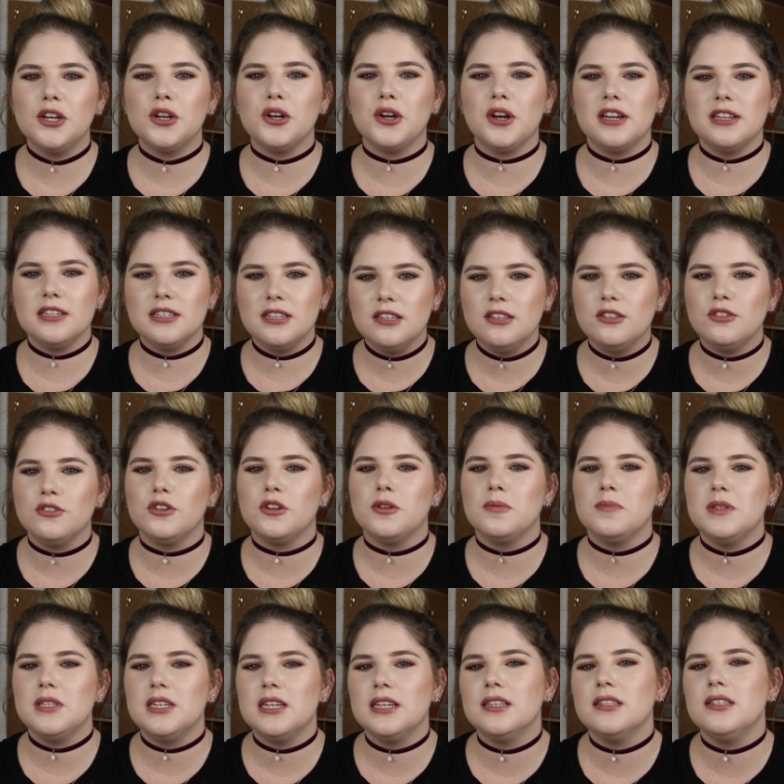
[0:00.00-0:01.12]
crazy
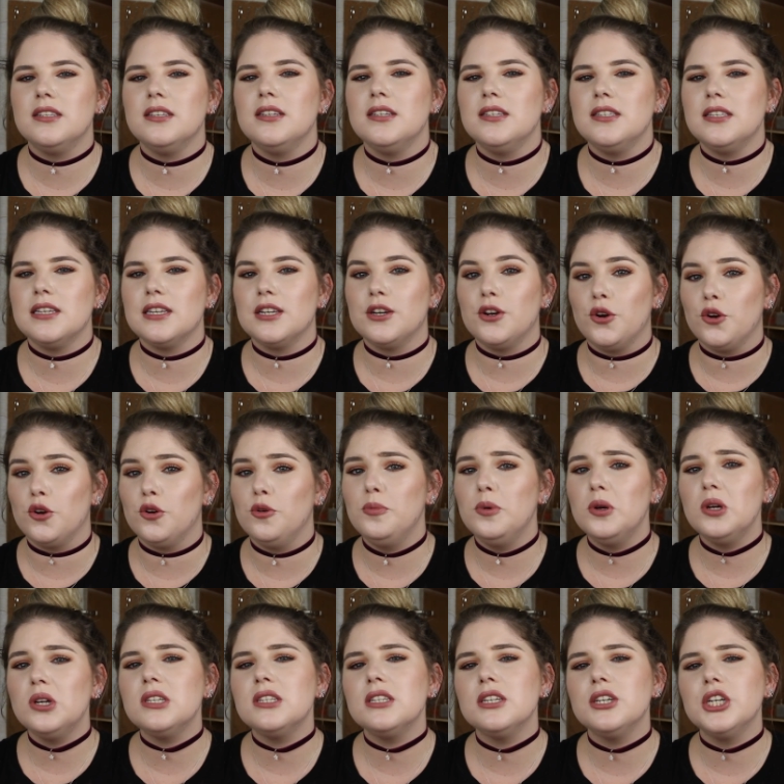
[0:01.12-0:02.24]
circumstances in her
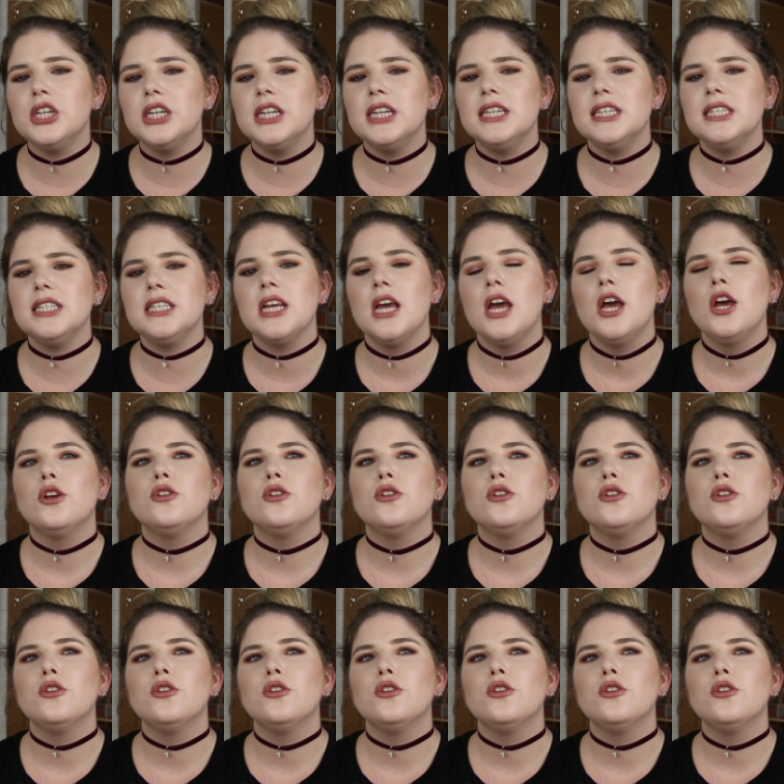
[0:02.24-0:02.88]
book series.